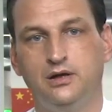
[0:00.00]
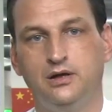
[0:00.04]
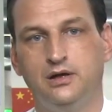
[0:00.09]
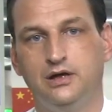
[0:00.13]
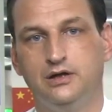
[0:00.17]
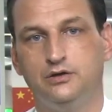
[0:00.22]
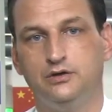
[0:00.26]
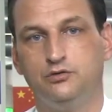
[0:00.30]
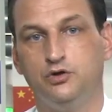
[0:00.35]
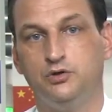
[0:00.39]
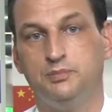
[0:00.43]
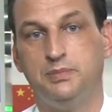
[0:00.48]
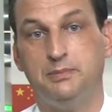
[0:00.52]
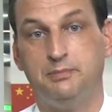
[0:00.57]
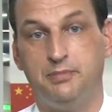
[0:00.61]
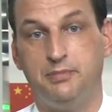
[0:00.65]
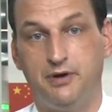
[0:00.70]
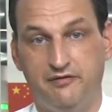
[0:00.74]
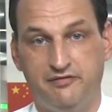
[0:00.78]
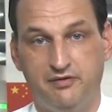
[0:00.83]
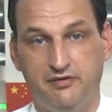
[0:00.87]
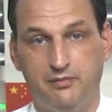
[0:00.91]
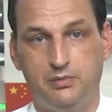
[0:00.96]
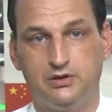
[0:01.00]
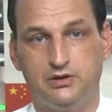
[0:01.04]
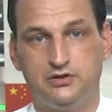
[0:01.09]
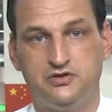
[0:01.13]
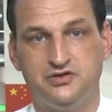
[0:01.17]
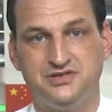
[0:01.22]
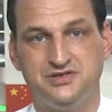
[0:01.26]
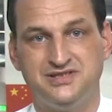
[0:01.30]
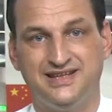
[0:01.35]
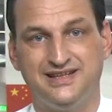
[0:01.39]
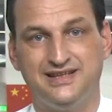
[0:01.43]
It would be preferable
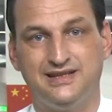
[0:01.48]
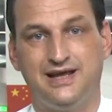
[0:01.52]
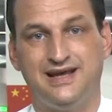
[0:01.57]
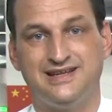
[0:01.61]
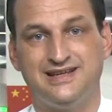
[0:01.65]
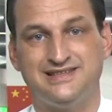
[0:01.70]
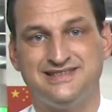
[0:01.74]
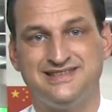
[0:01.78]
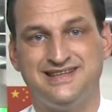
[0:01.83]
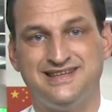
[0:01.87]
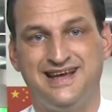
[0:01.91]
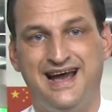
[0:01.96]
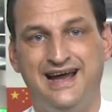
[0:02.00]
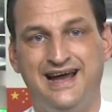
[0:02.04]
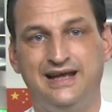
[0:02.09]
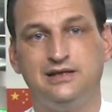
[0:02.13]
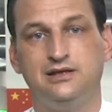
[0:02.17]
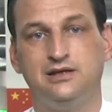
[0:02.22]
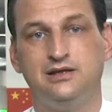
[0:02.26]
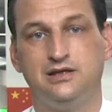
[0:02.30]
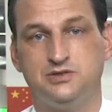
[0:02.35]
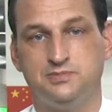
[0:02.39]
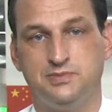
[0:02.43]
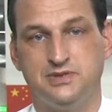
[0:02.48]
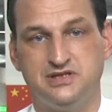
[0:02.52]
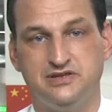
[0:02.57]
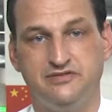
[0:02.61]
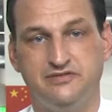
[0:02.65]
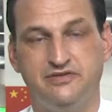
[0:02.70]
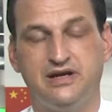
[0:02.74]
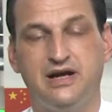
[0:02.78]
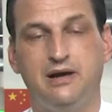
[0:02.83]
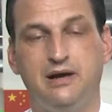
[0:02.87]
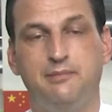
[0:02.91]
to set aside a
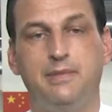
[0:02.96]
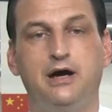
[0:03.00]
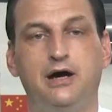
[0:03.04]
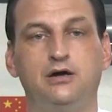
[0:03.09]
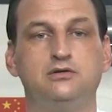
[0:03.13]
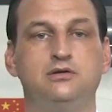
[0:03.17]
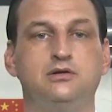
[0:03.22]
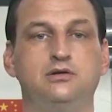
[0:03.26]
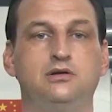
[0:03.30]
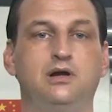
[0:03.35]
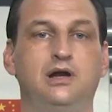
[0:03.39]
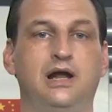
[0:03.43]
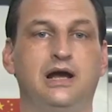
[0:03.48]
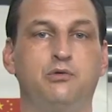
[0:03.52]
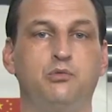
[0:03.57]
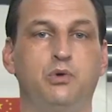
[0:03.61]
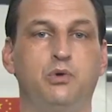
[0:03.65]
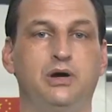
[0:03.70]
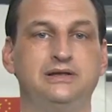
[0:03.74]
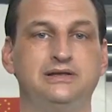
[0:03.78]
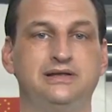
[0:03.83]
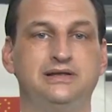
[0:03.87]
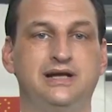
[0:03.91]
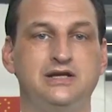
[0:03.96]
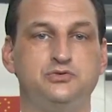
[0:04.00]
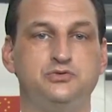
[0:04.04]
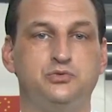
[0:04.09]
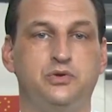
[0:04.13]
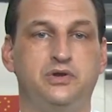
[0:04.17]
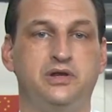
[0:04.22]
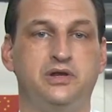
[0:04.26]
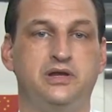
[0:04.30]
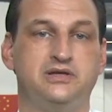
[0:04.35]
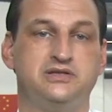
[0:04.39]
specific amount like one does
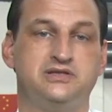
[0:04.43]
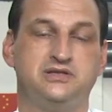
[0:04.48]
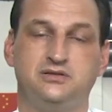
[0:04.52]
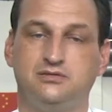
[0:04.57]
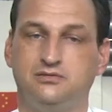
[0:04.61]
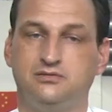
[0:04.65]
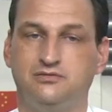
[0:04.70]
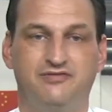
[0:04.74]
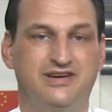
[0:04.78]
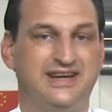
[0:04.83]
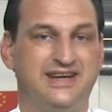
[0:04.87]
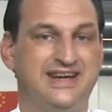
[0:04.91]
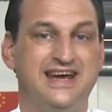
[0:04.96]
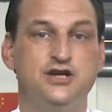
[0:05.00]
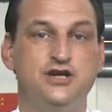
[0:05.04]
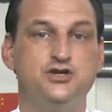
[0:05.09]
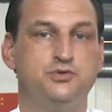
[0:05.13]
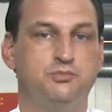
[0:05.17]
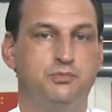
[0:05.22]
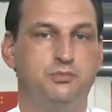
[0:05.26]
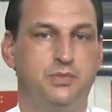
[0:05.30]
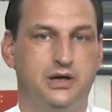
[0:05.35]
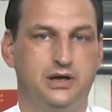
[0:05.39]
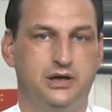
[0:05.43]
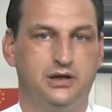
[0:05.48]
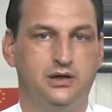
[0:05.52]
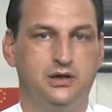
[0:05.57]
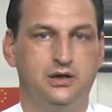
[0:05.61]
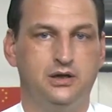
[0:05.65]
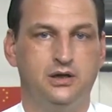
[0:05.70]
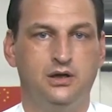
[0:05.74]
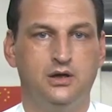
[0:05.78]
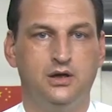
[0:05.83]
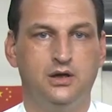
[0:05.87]
with his vacation money.
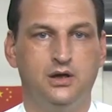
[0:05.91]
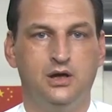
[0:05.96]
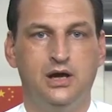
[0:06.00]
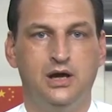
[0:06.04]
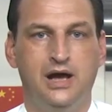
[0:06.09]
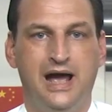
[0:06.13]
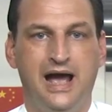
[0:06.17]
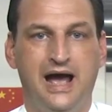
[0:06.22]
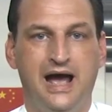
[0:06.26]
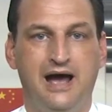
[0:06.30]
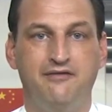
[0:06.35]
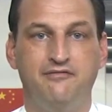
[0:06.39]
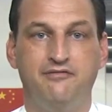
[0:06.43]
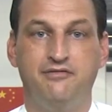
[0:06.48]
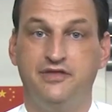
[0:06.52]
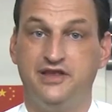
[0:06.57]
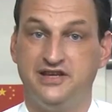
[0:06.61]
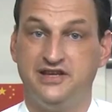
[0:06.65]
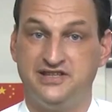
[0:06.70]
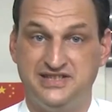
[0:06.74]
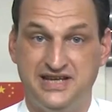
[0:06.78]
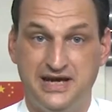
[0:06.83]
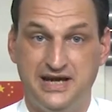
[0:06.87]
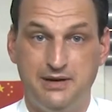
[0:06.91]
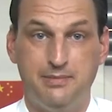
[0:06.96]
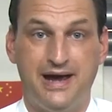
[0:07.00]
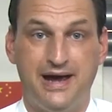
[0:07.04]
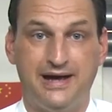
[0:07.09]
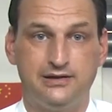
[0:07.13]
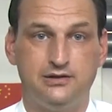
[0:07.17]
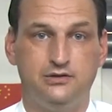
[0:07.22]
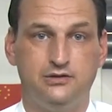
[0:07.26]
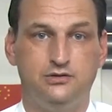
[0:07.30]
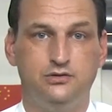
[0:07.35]
Have the same
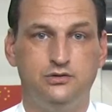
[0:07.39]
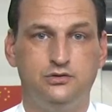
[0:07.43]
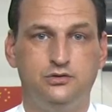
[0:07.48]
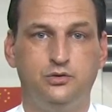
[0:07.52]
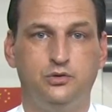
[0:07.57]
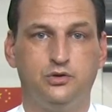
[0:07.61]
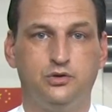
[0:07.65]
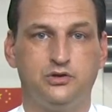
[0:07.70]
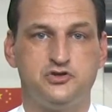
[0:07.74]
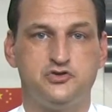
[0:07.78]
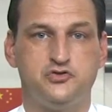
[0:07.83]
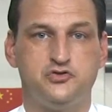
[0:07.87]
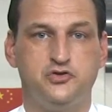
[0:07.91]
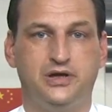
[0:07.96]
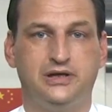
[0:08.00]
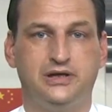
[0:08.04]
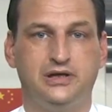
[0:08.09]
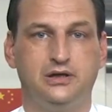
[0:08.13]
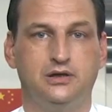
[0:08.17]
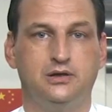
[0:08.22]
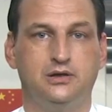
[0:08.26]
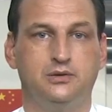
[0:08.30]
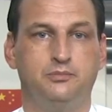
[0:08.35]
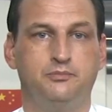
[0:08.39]
attitude toward trading.